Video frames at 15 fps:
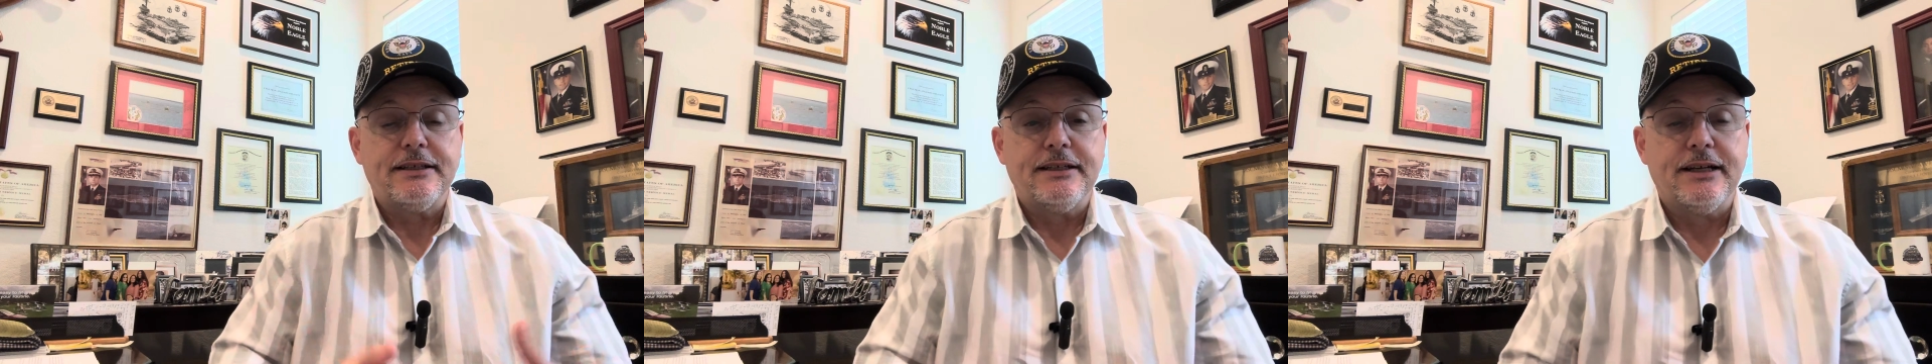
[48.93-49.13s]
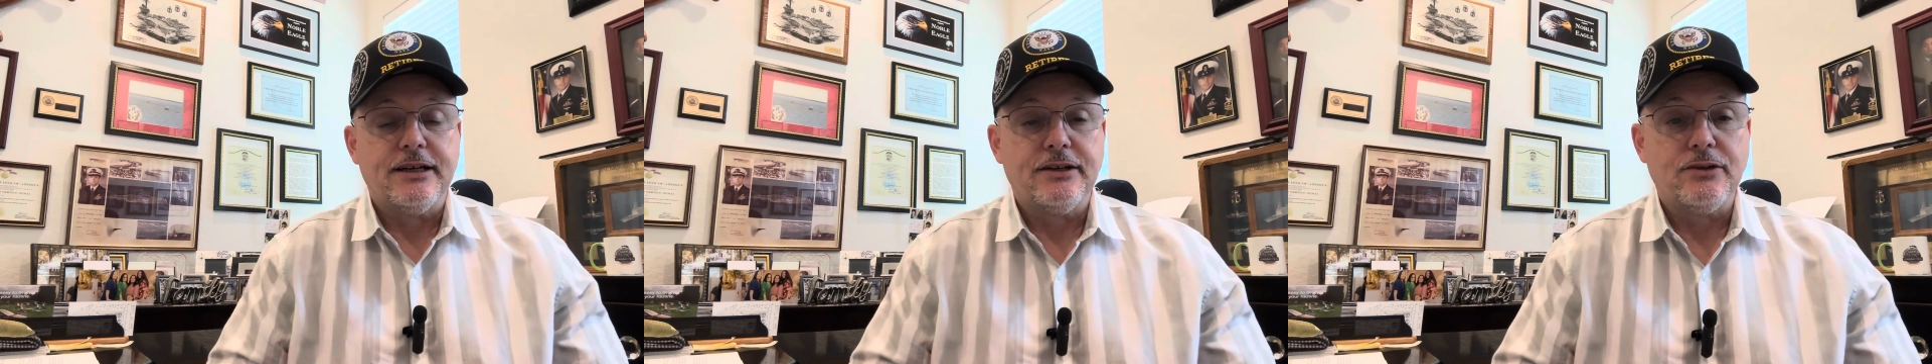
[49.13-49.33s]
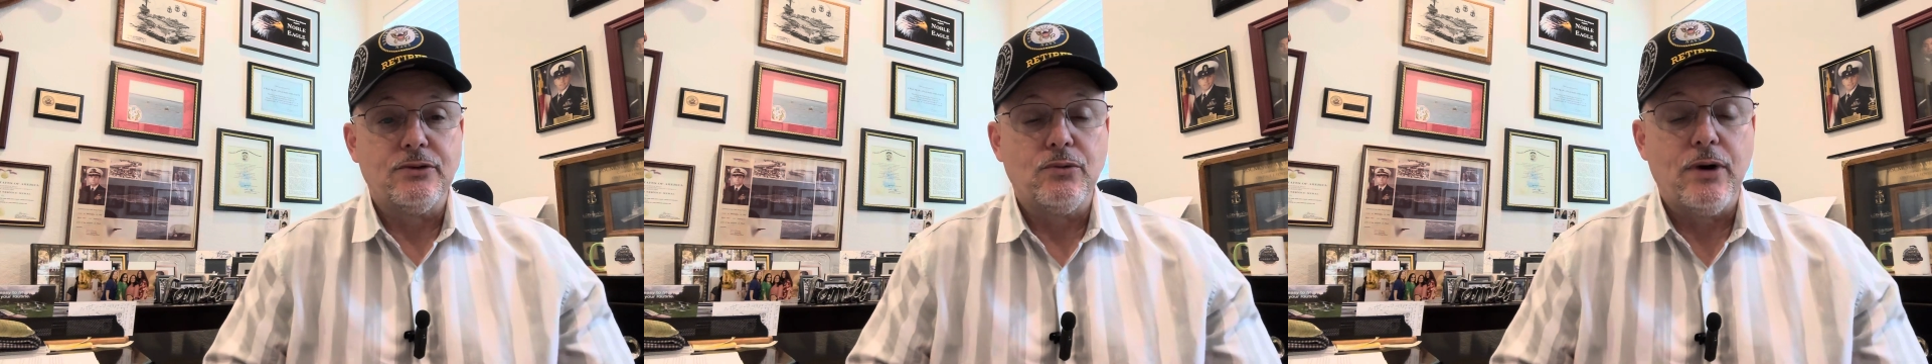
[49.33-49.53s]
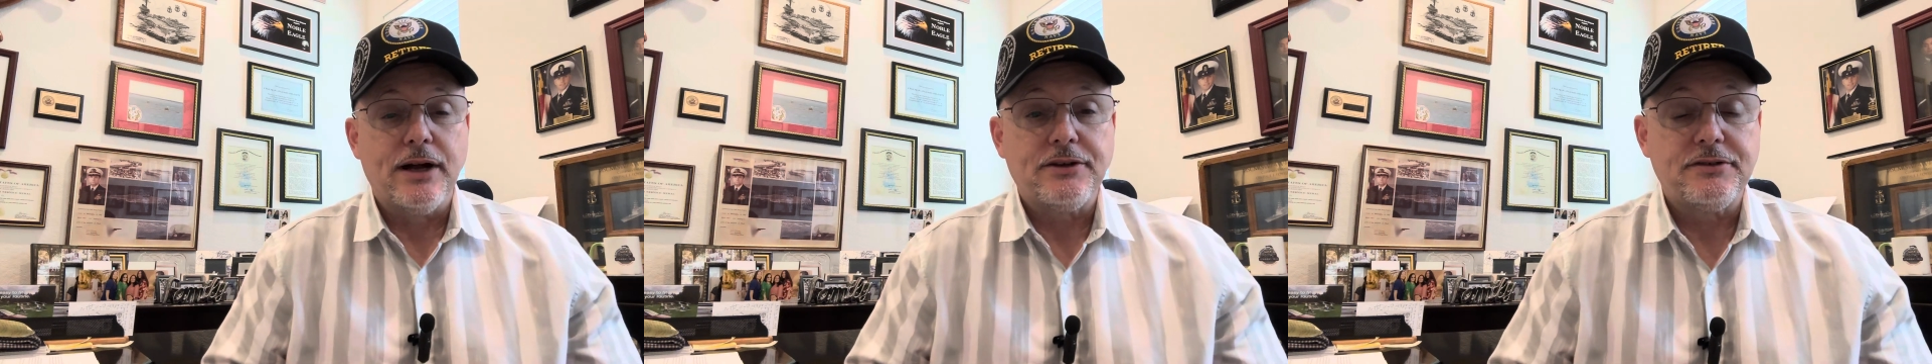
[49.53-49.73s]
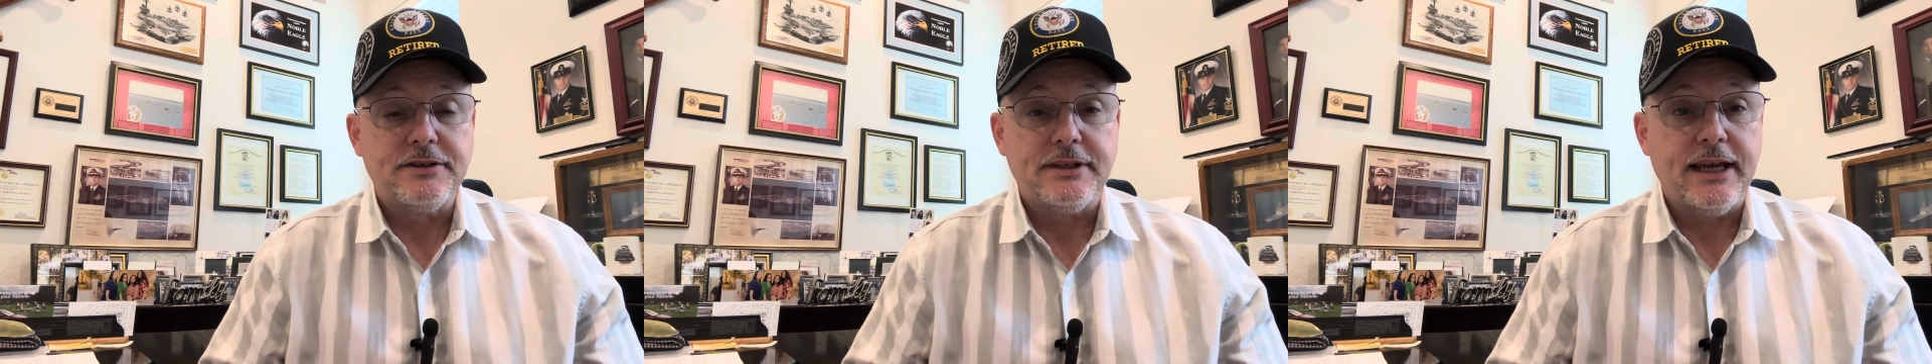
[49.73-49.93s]
you know,
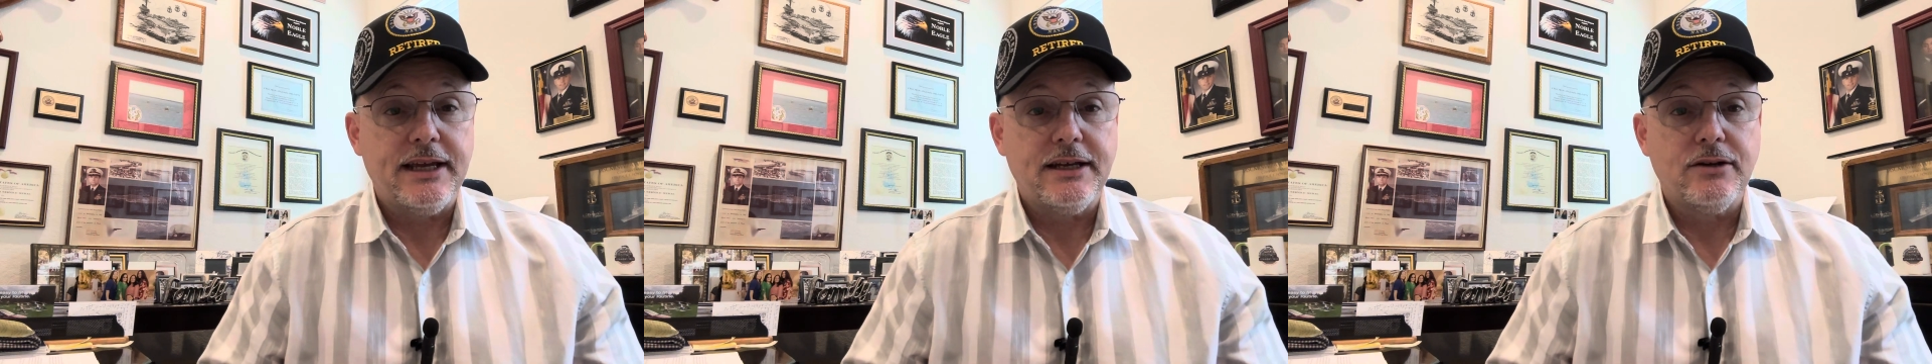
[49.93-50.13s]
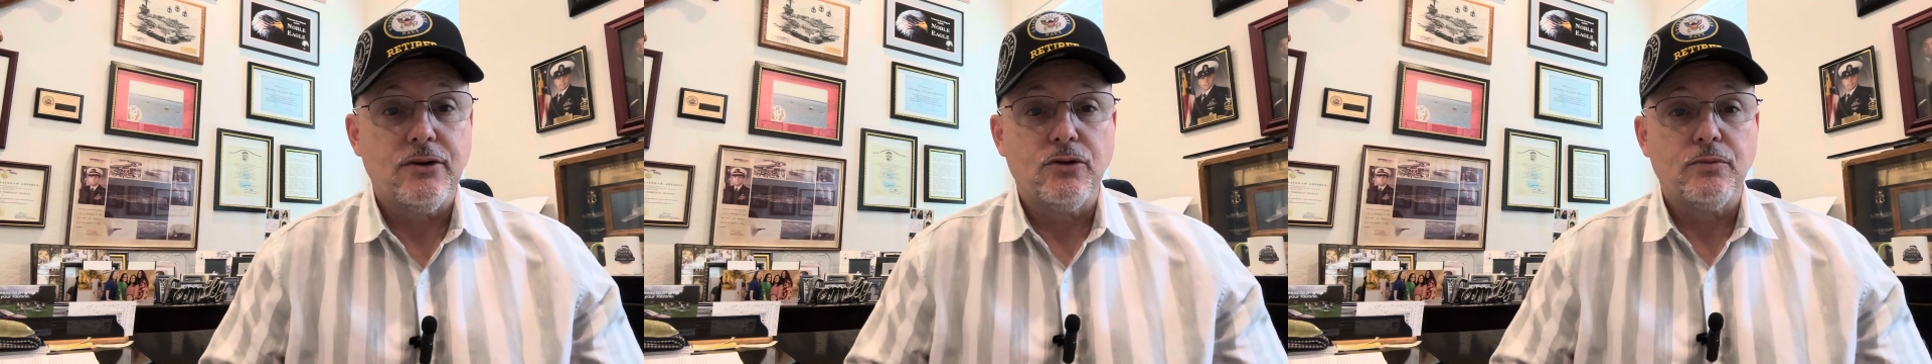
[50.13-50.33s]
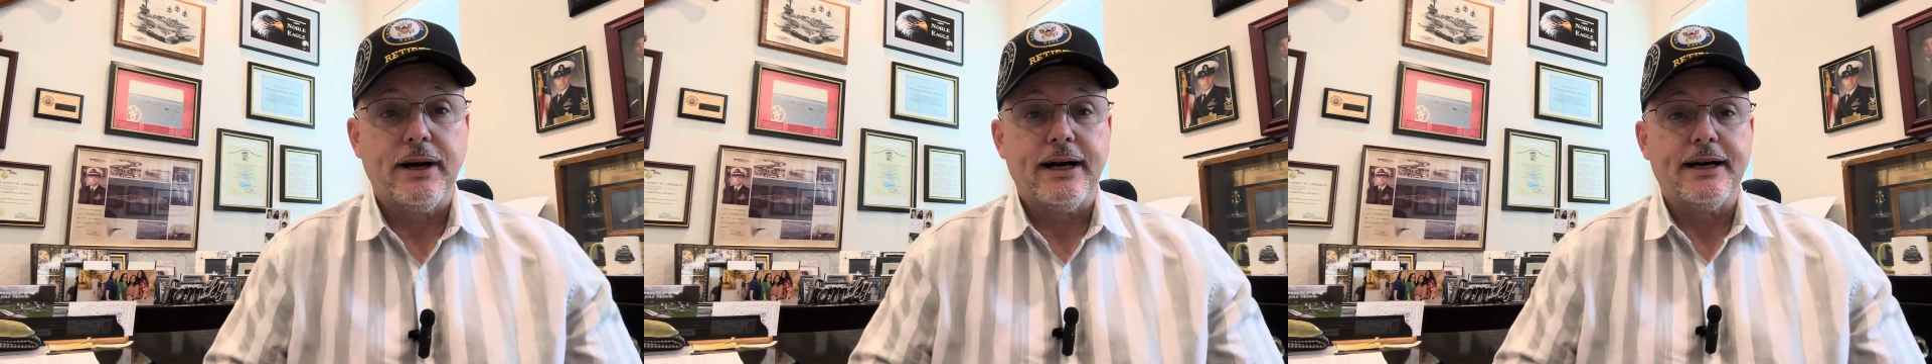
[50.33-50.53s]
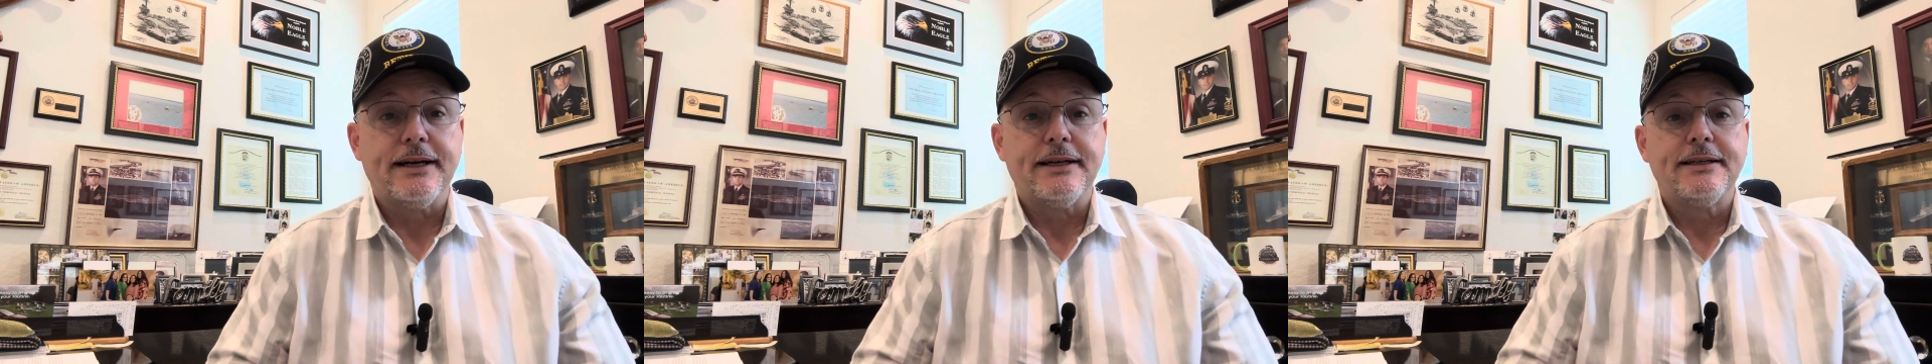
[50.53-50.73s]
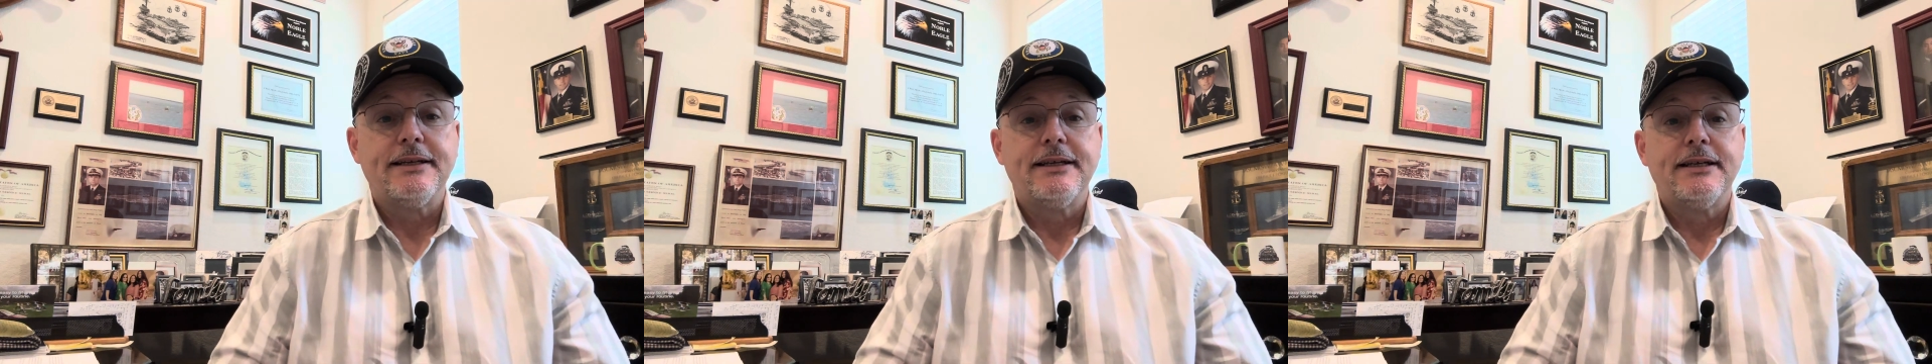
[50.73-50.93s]
watch the day go by.